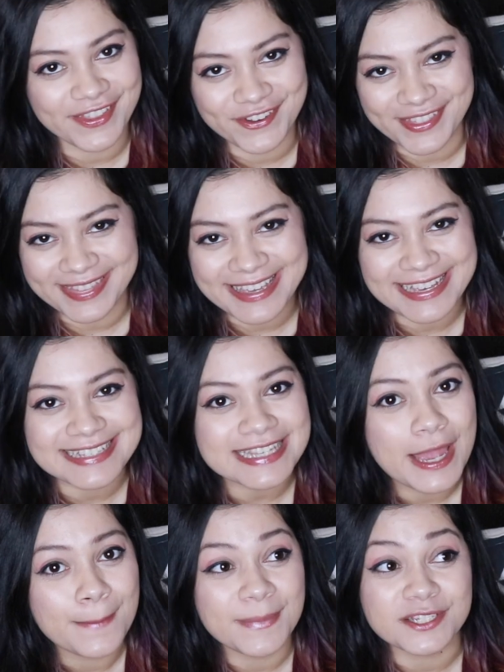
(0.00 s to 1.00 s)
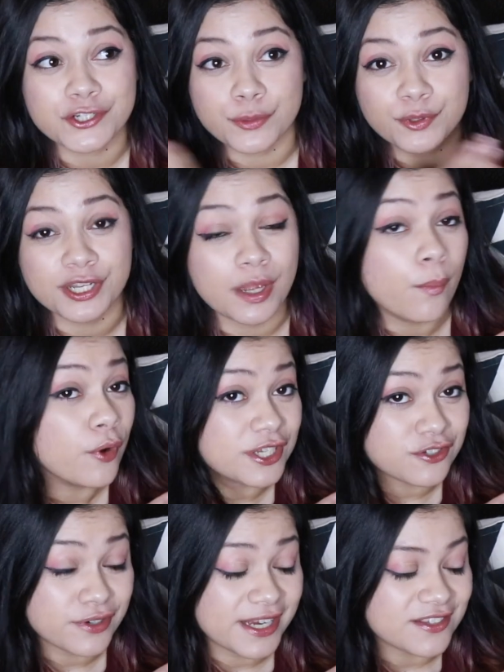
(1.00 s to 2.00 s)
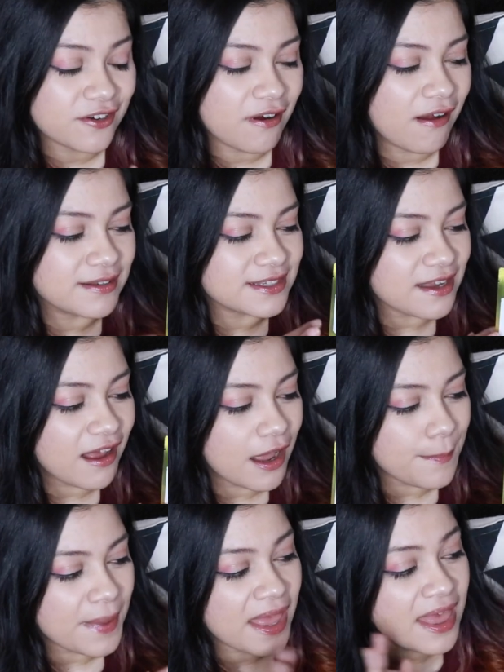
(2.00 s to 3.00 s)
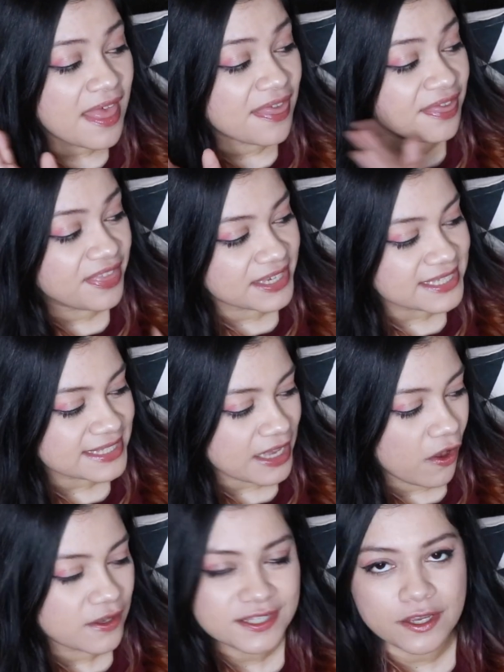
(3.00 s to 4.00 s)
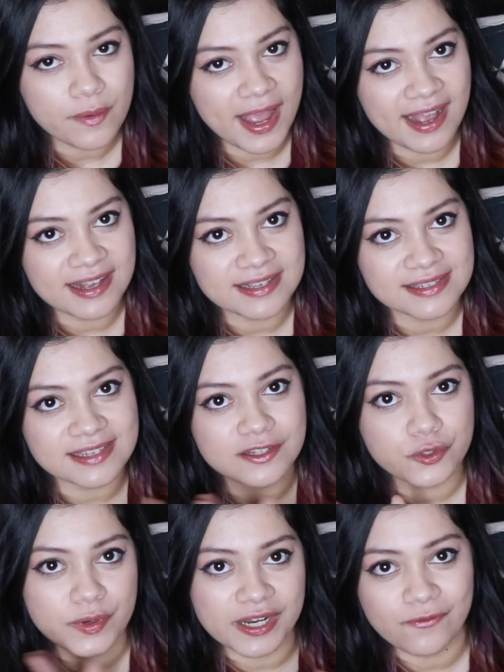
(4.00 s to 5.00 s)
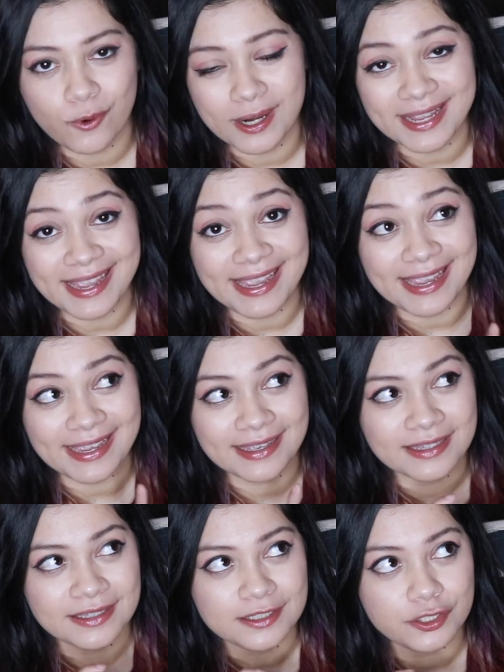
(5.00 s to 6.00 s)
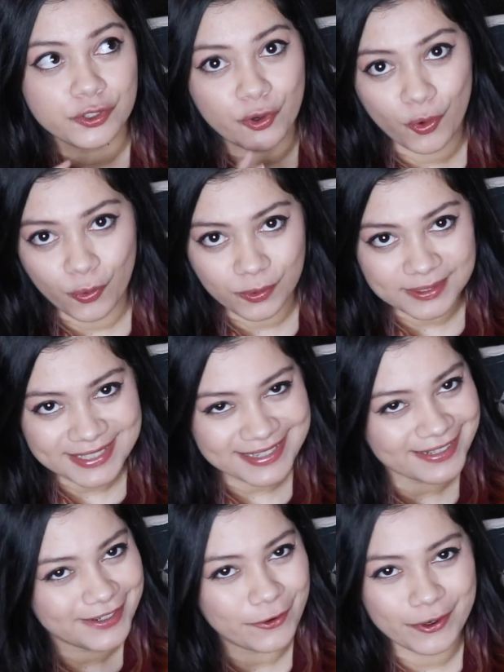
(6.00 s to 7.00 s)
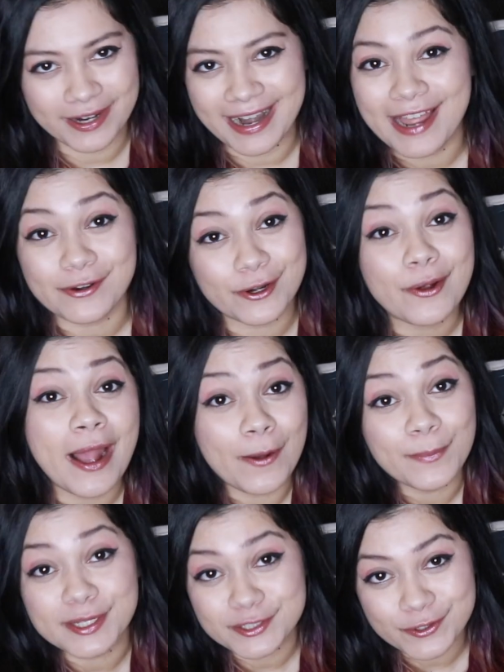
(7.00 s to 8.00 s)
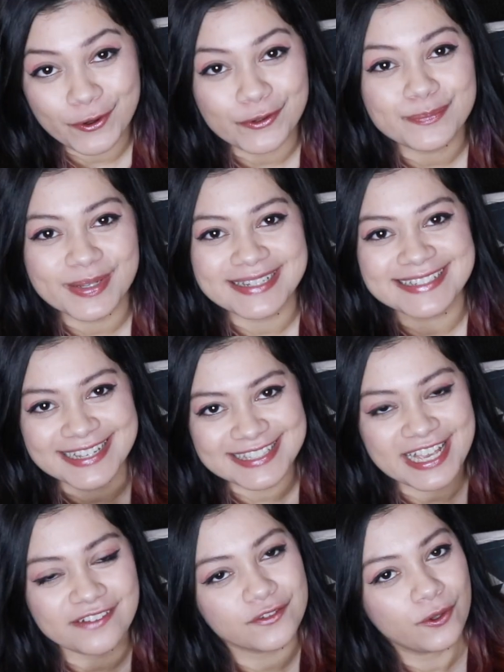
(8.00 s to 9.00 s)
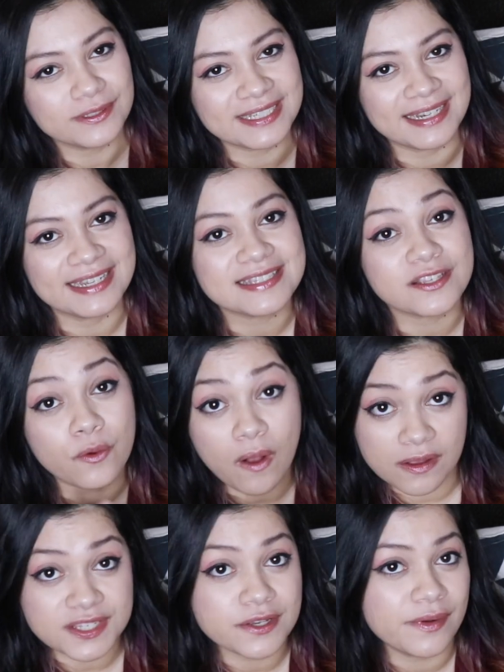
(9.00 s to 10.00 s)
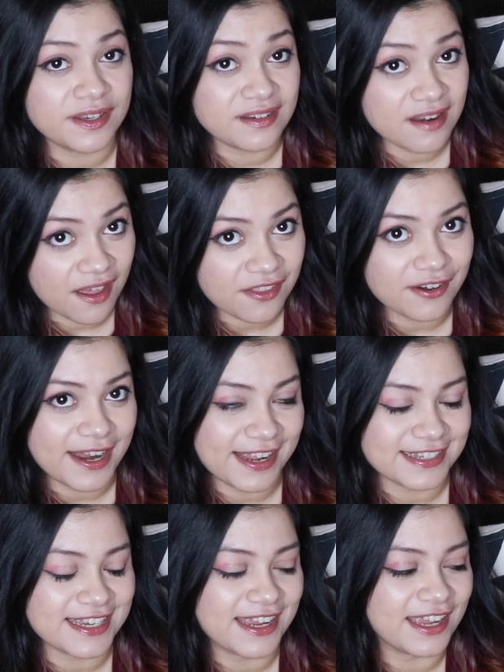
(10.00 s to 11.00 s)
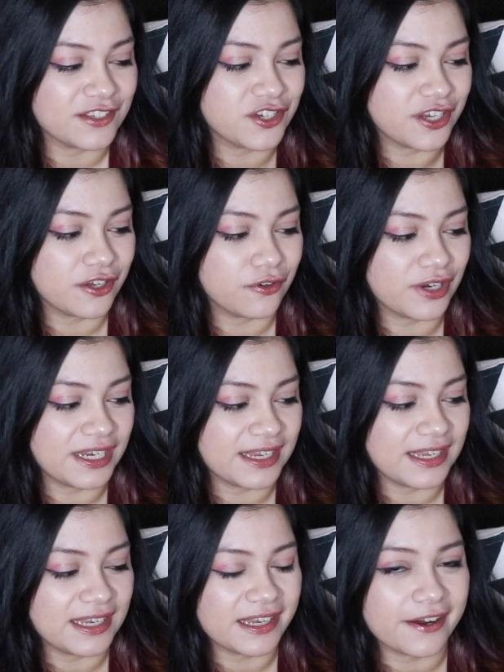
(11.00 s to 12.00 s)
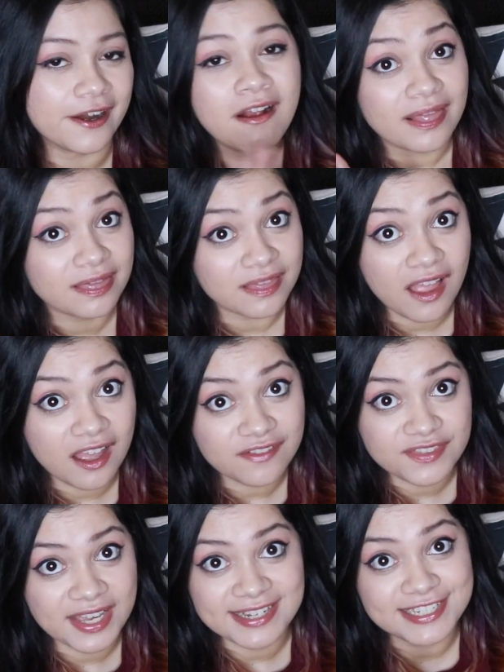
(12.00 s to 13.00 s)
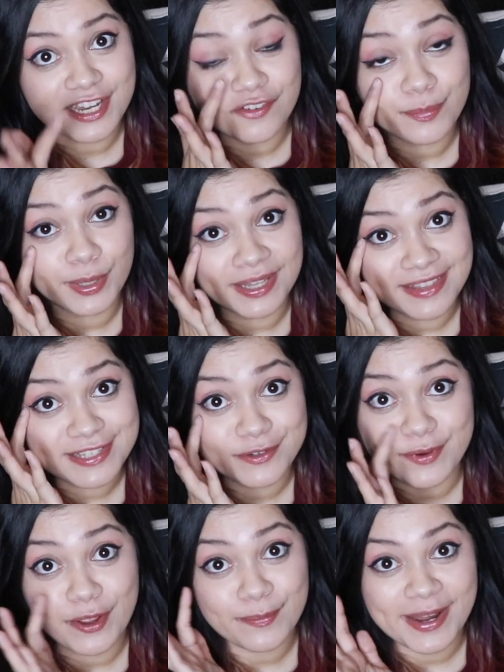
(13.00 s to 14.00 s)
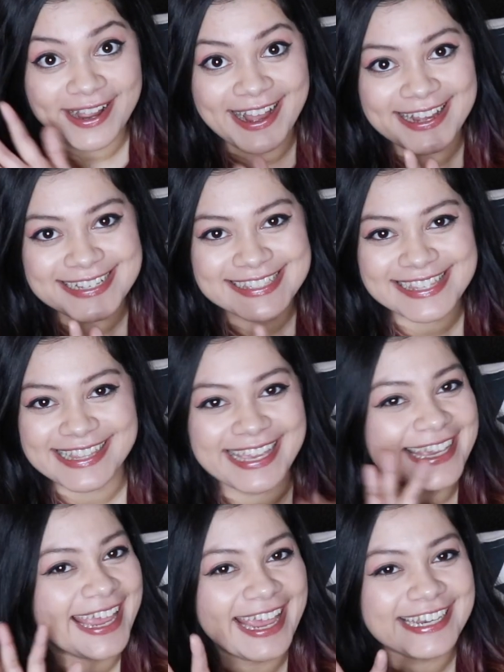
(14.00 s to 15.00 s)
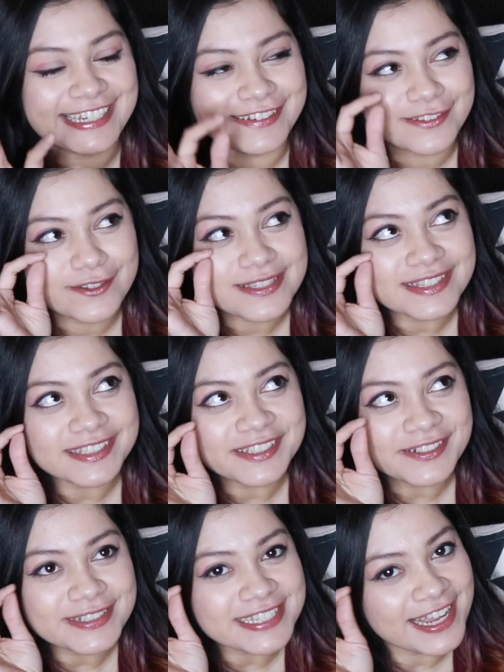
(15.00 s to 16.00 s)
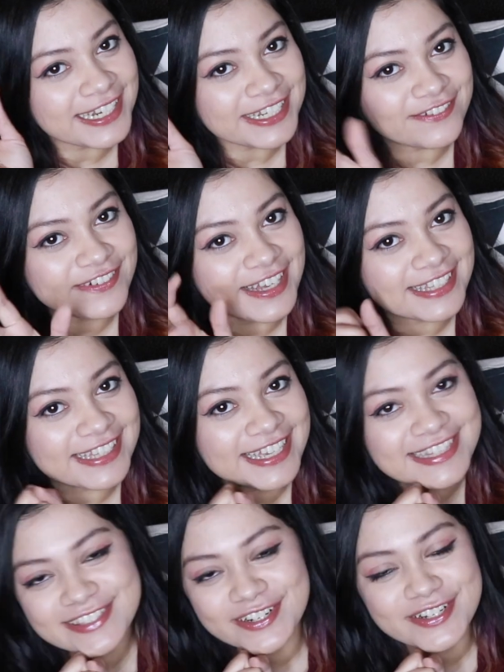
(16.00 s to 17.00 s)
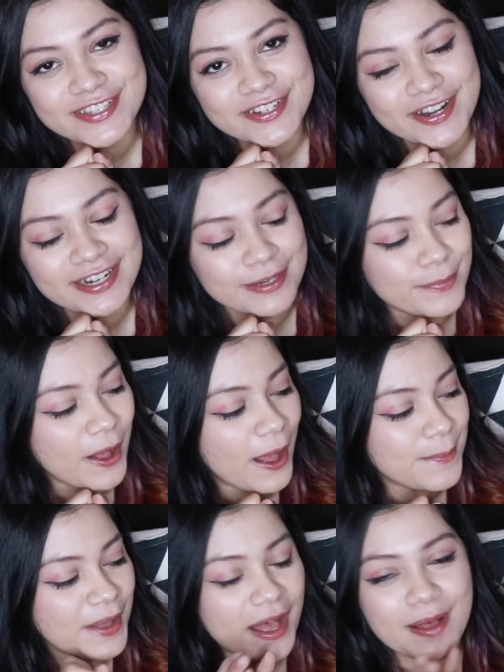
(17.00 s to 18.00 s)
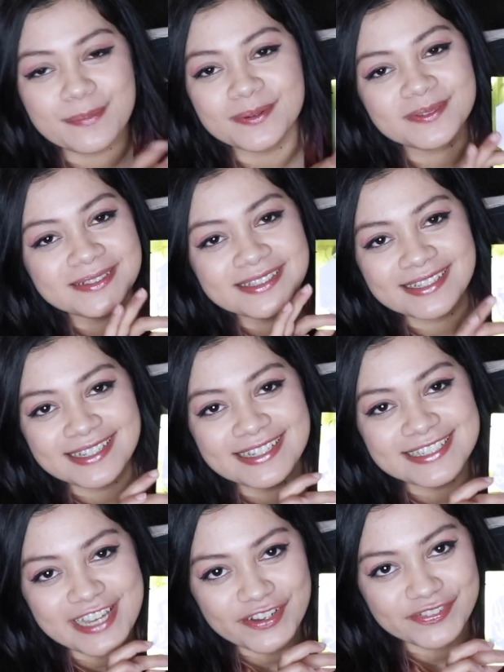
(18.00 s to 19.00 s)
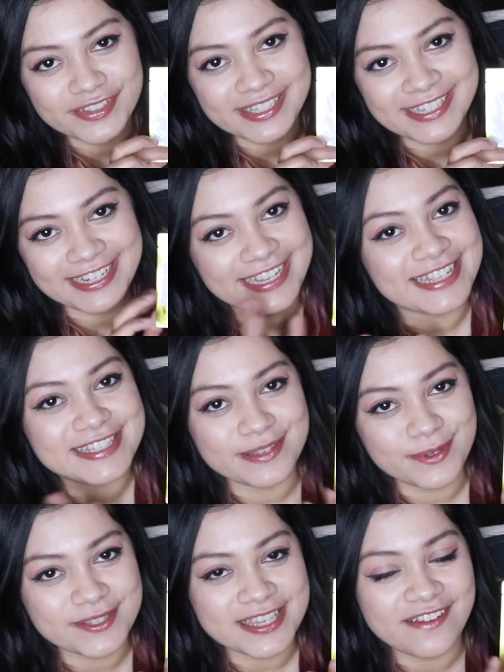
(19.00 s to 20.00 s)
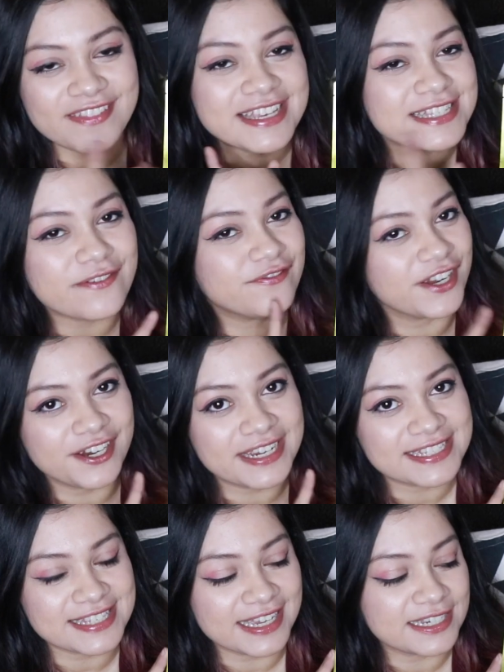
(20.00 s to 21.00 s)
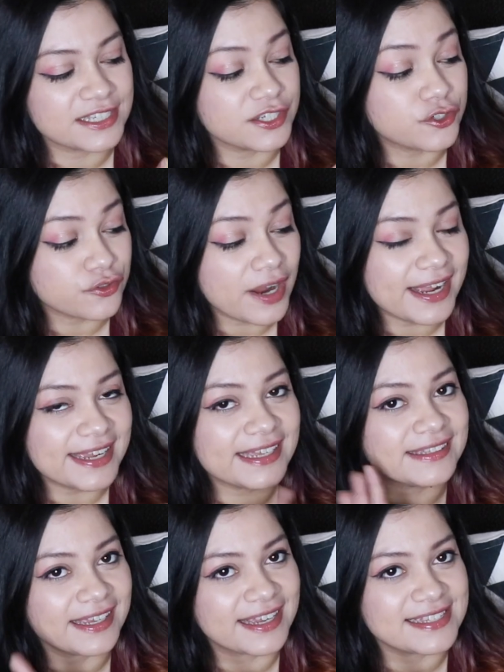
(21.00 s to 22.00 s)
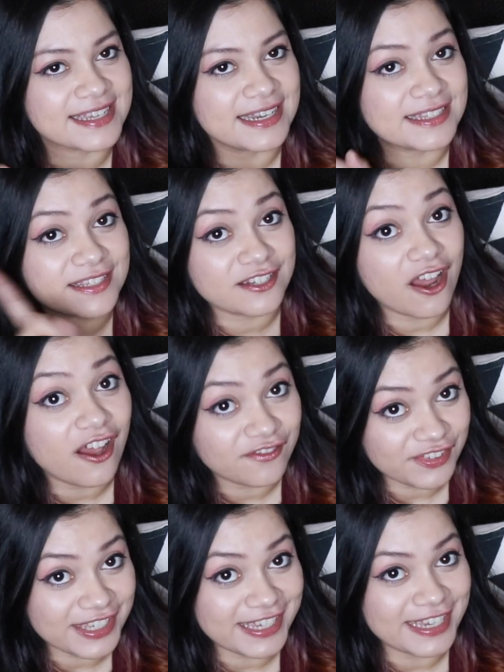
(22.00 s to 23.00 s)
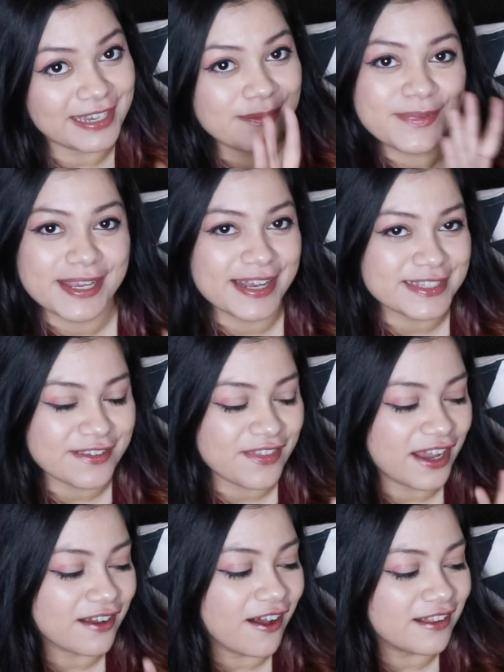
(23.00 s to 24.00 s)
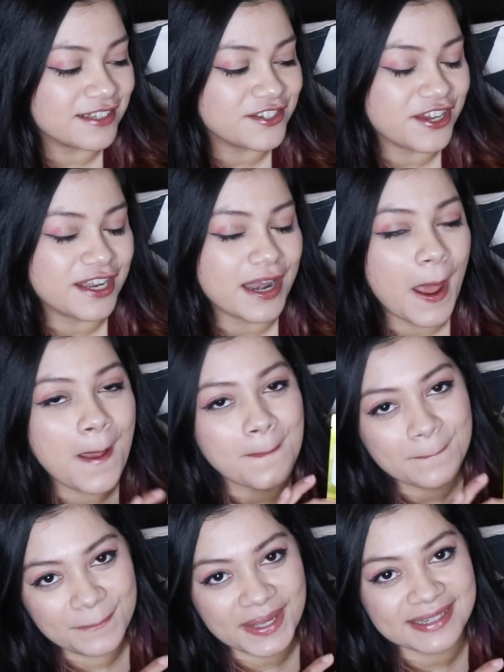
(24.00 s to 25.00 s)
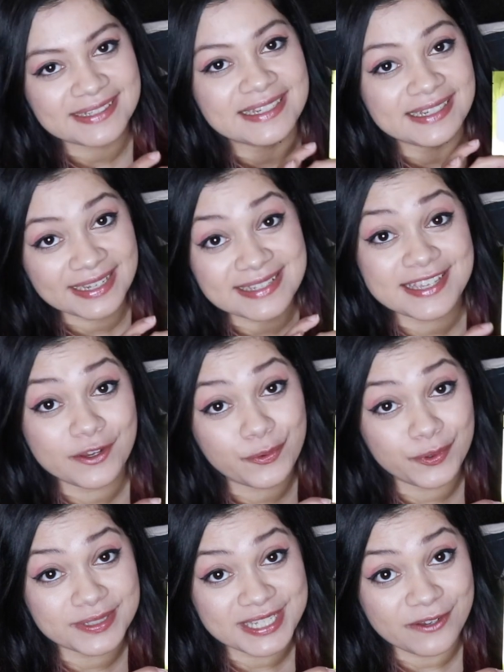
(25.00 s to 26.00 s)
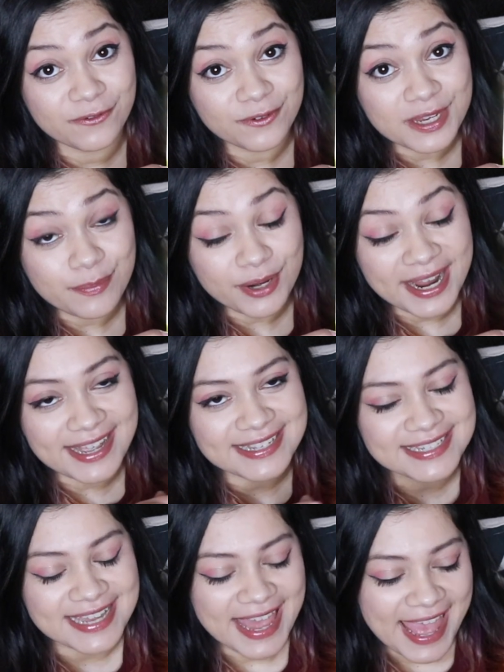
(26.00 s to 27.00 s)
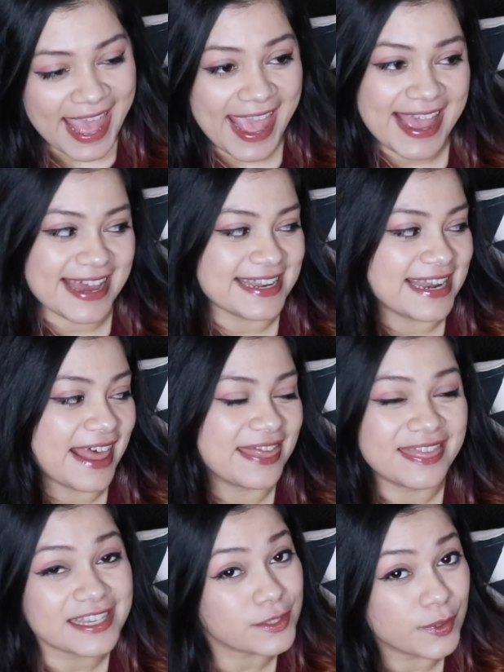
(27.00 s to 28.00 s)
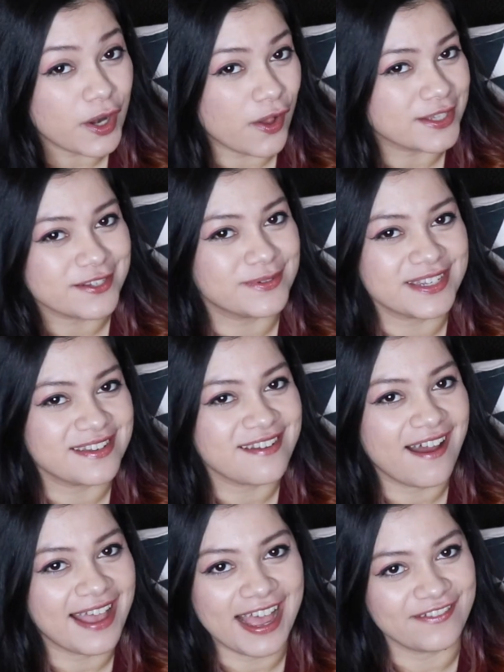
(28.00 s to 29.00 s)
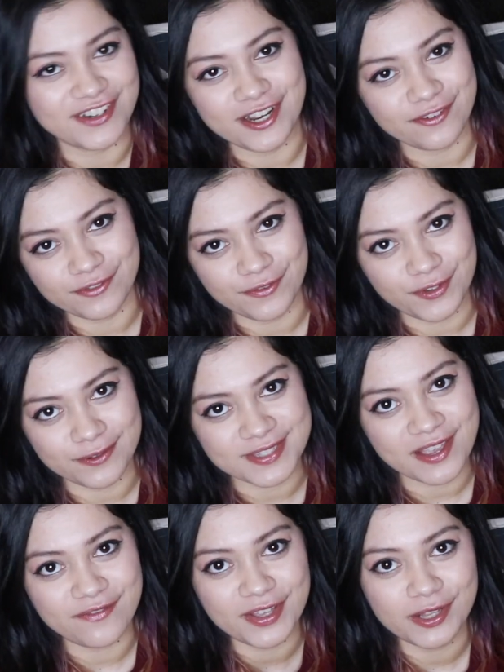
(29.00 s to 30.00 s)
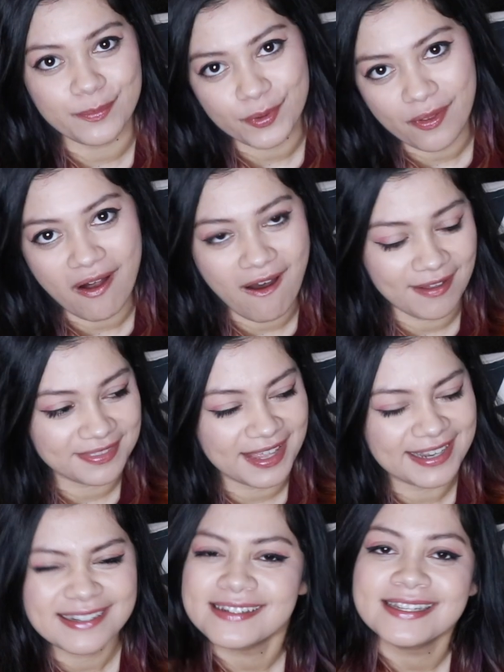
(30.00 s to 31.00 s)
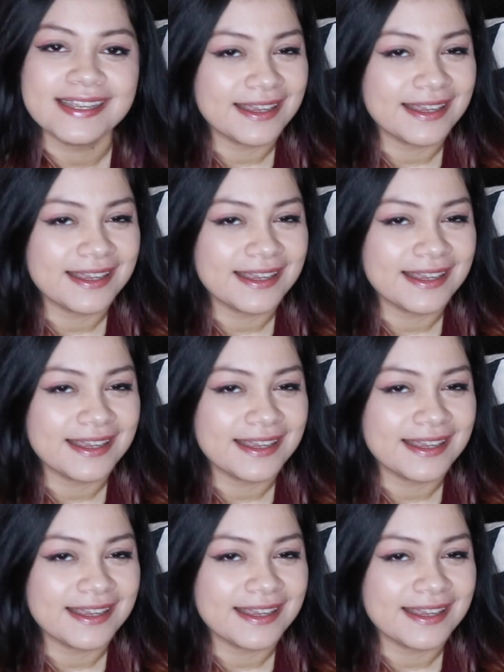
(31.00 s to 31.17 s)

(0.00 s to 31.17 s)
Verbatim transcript: other things. Make sure you're putting a moisturizer on top. This also has 24K gold, or I don't know how much gold, but it does have gold in it. So also another anti-aging ingredient in here. Love the idea of putting this around my eyes and like any of those little tiny fine lines that are starting to pop up definitely gonna get some use out of this. Very excited to try it. Like I said, it's not vegan because of that collagen, but it is a cruelty-free brand. And this one also did not have enough reviews available online.